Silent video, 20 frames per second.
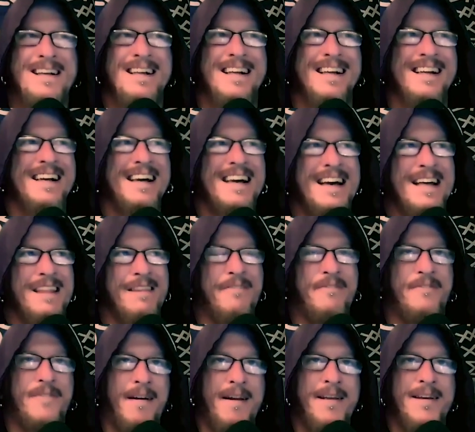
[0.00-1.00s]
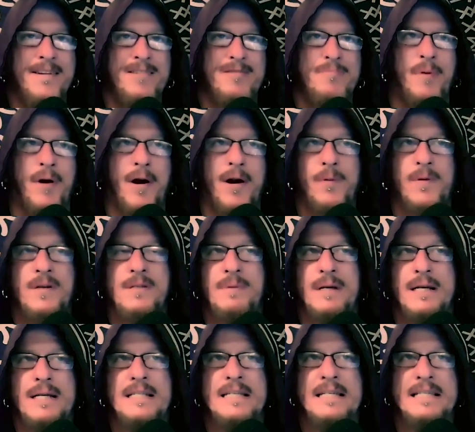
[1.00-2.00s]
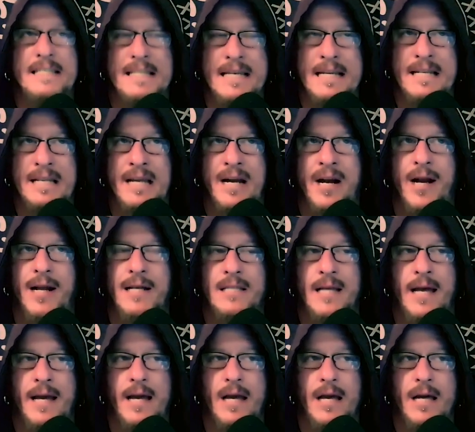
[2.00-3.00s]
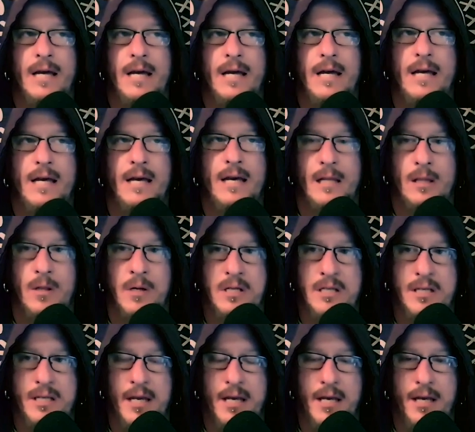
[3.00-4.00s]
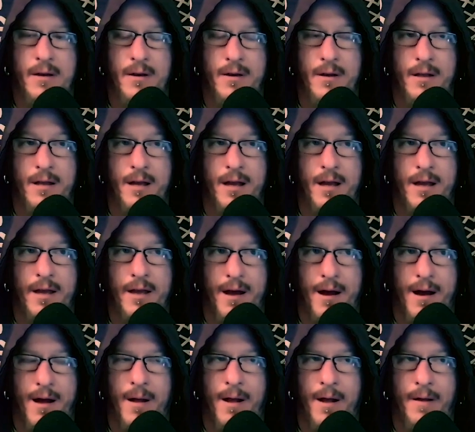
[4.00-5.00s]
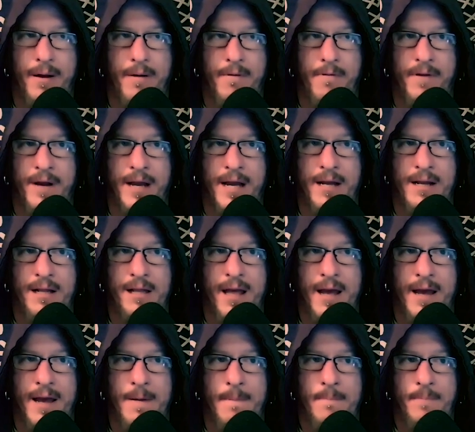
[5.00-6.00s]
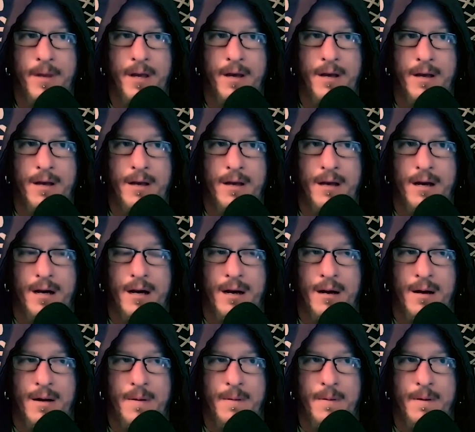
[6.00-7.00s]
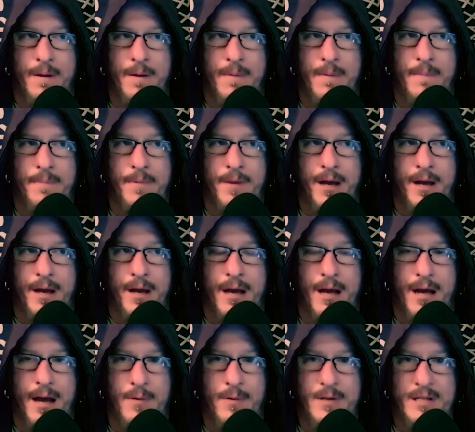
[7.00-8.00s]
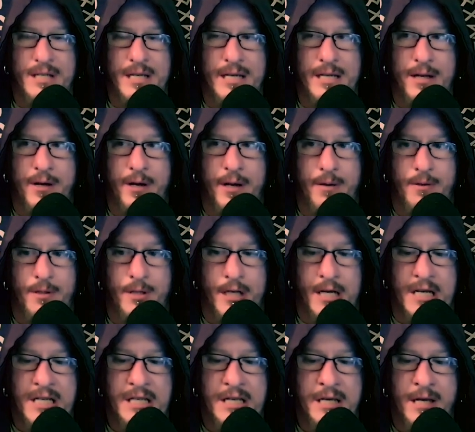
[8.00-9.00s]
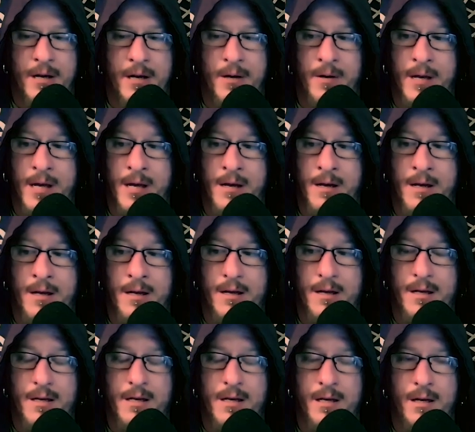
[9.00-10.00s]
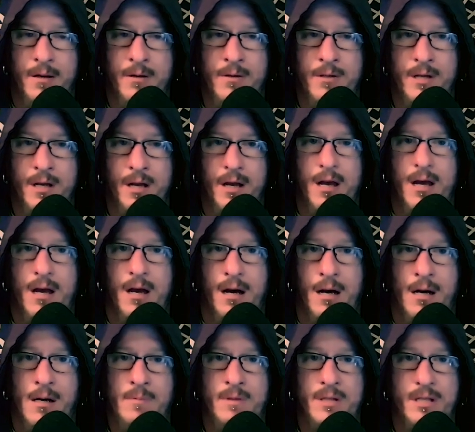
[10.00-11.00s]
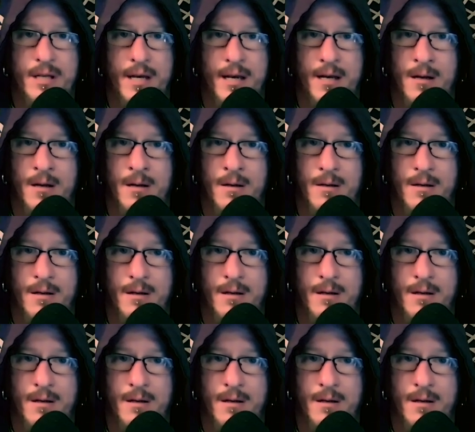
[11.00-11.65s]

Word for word: the funniest part was because he's sitting there and he's like he looks he uh, i'll never forget it like uh i was sitting there he goes jesse i go yeah he goes i'm scared